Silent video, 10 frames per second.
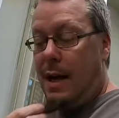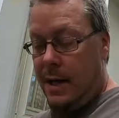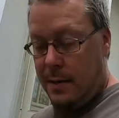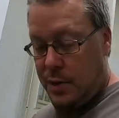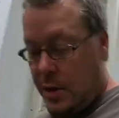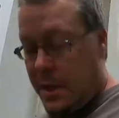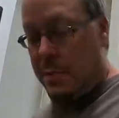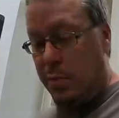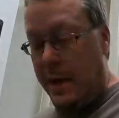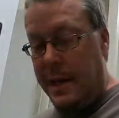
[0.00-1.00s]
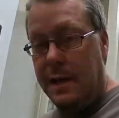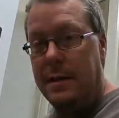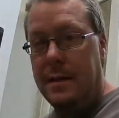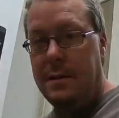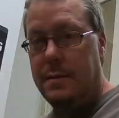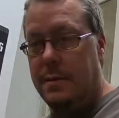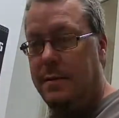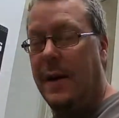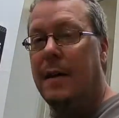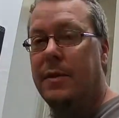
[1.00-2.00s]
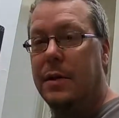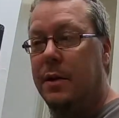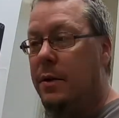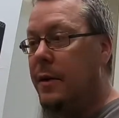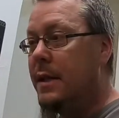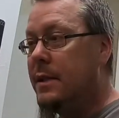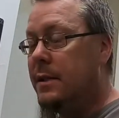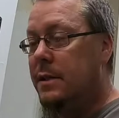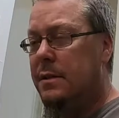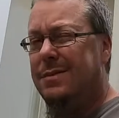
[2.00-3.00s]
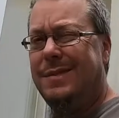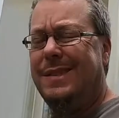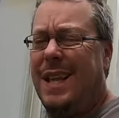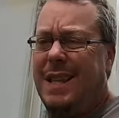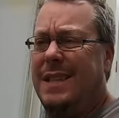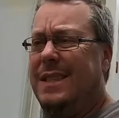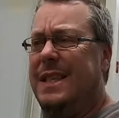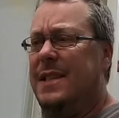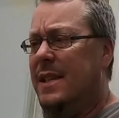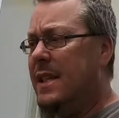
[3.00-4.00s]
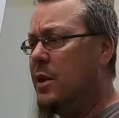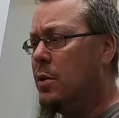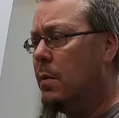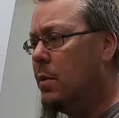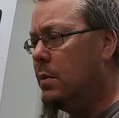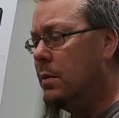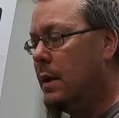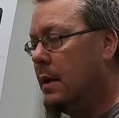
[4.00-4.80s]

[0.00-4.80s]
I am trying to break 500 on this think it's easily doable.